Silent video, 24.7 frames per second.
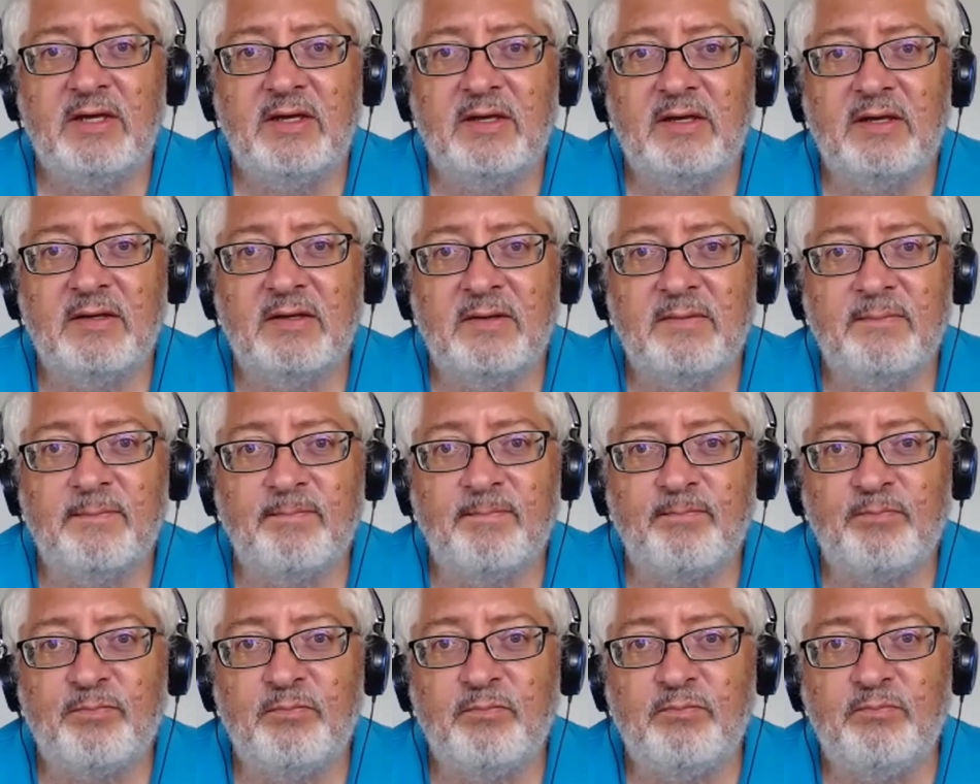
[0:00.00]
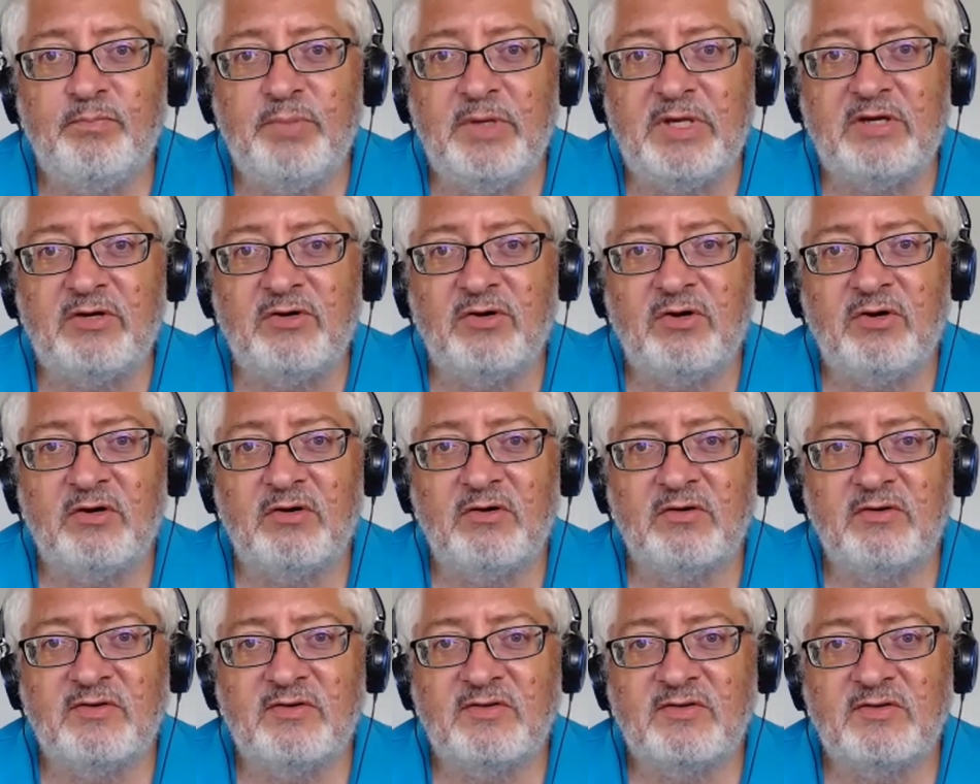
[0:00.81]
um,
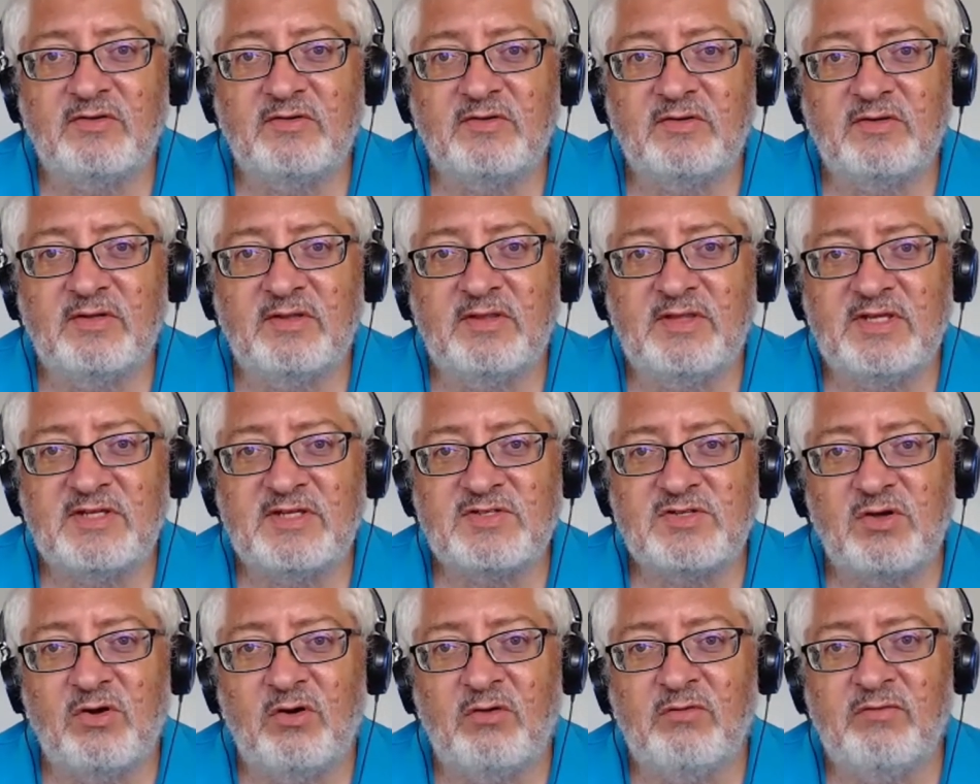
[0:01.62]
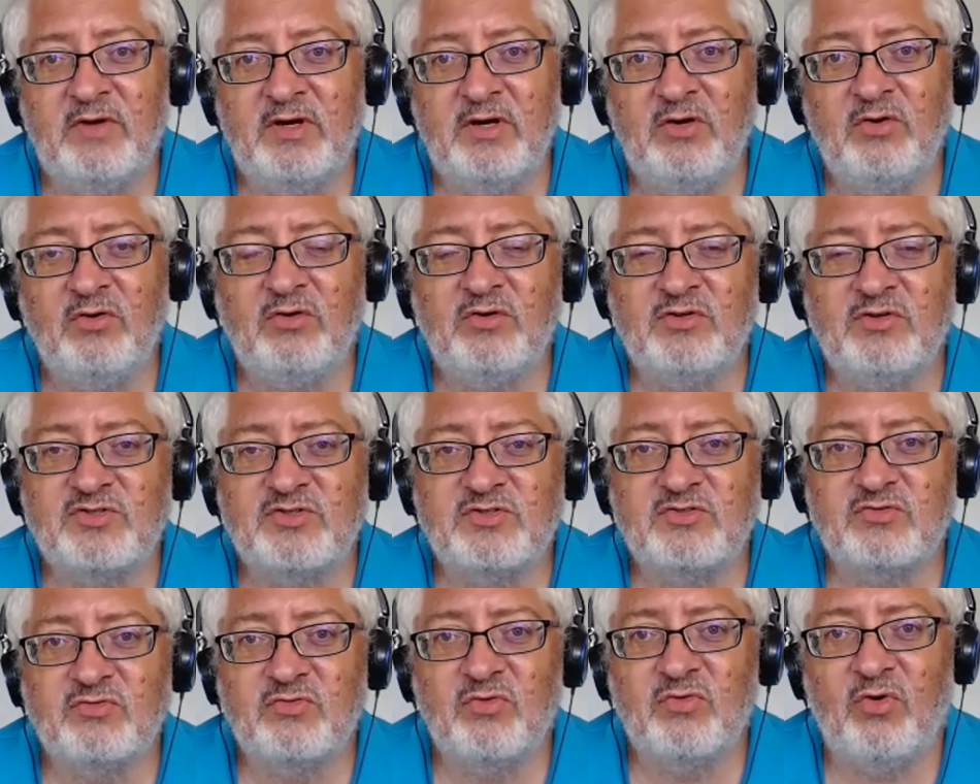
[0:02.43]
because this
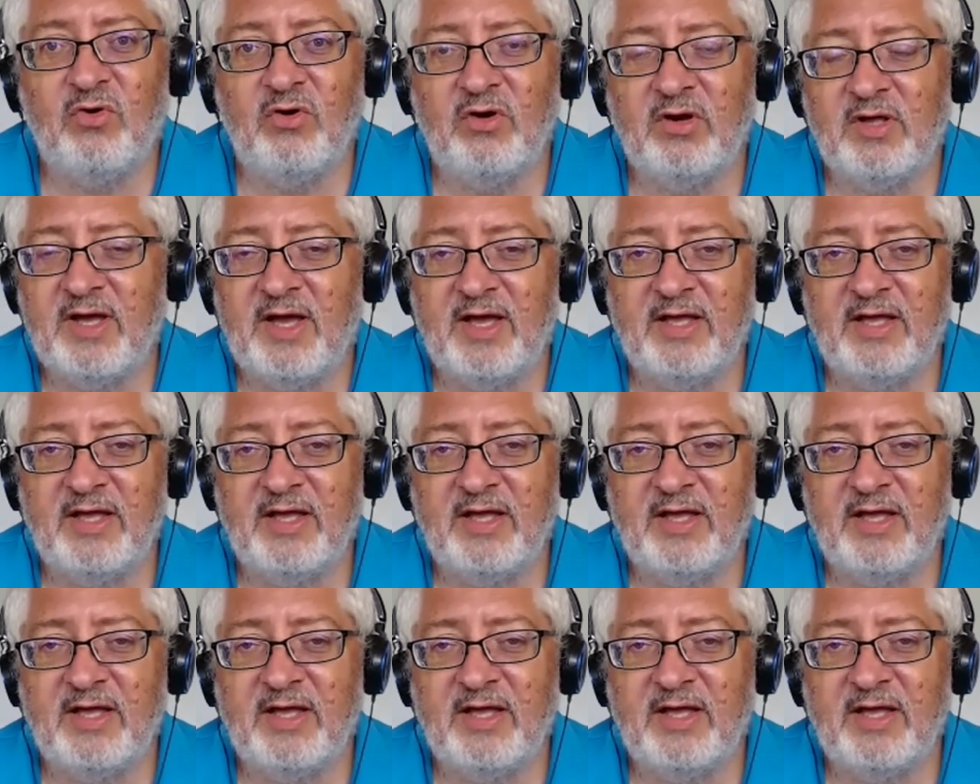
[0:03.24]
overlooks all